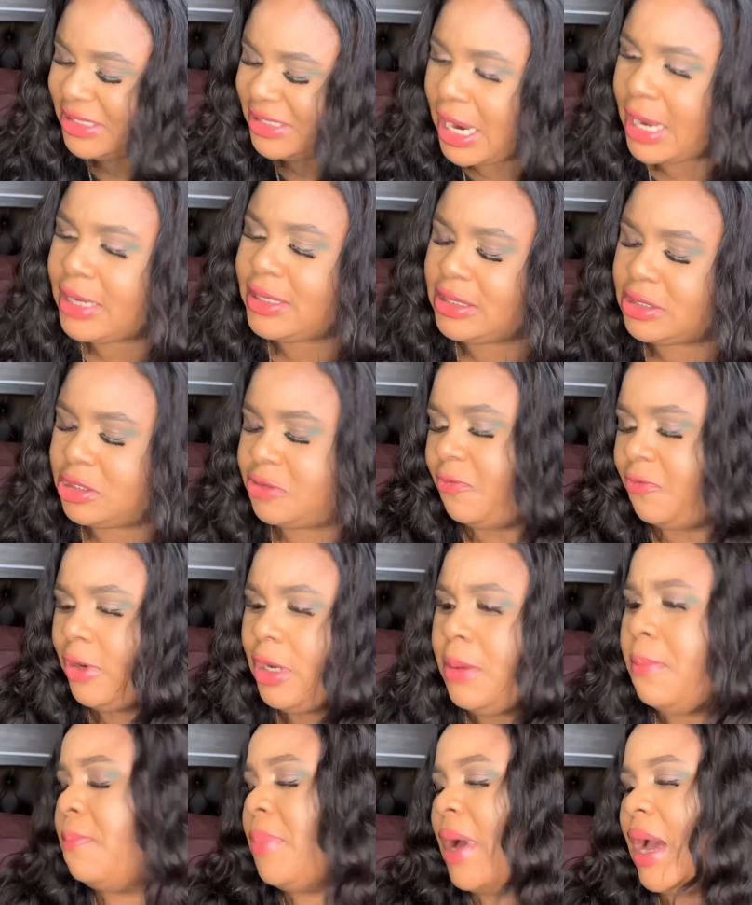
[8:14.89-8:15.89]
child is
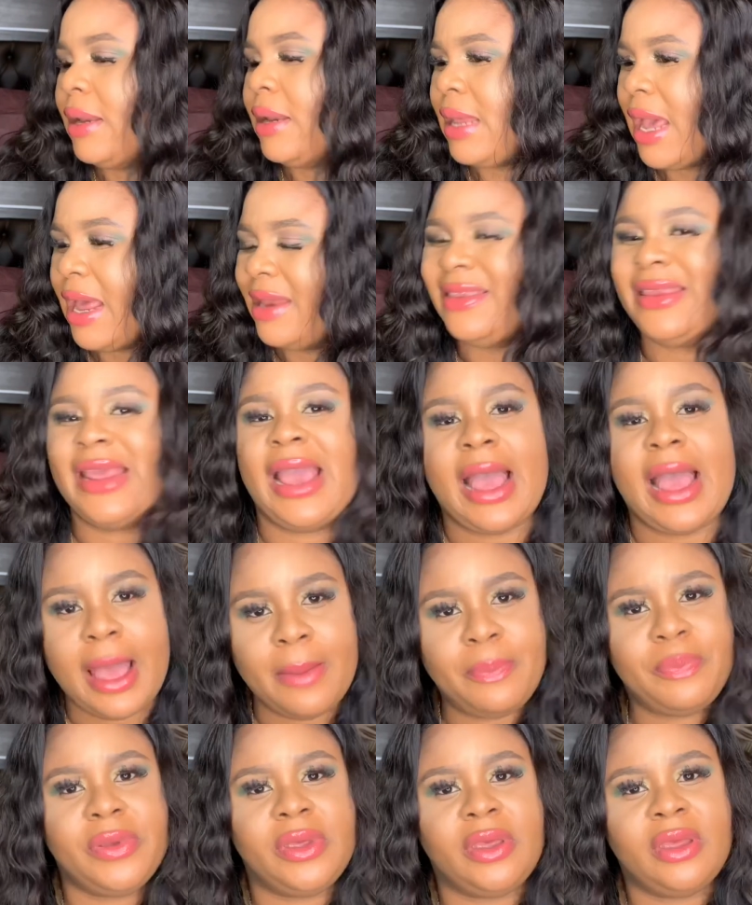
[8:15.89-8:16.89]
feeling bad and they're
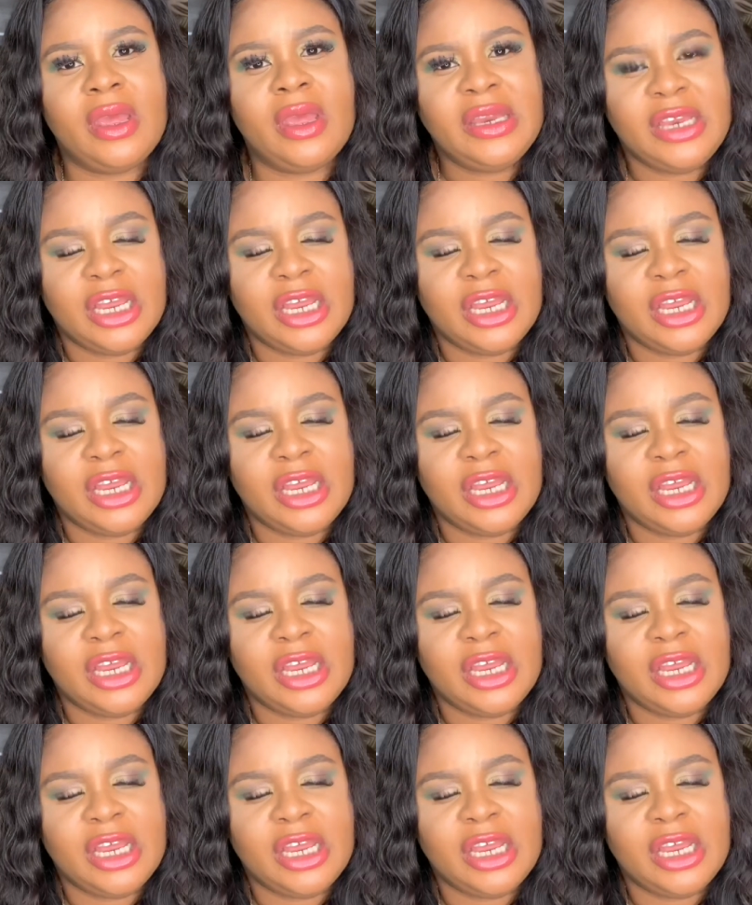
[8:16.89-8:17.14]
happy.